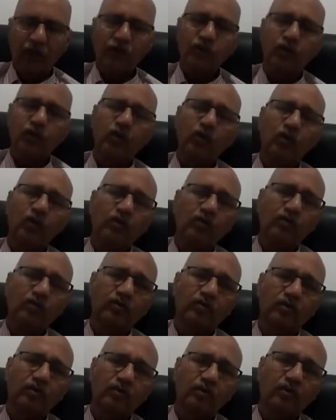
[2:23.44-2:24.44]

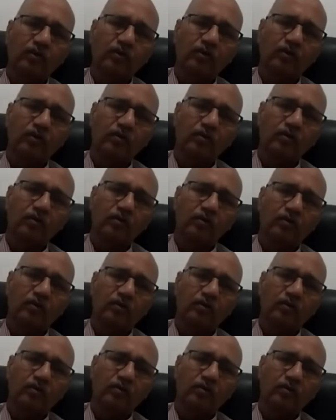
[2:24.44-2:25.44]
So,
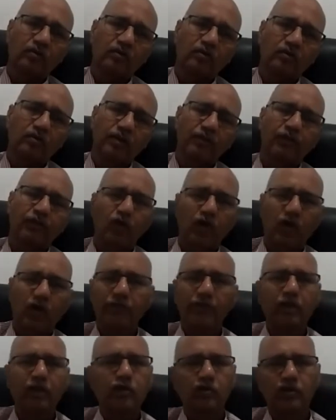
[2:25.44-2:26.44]
before
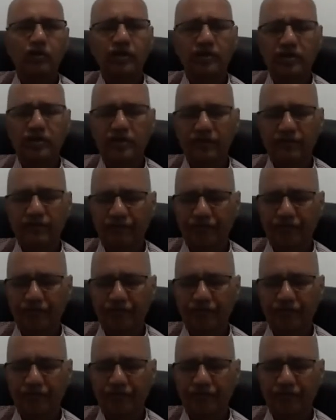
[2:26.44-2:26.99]
coming to this,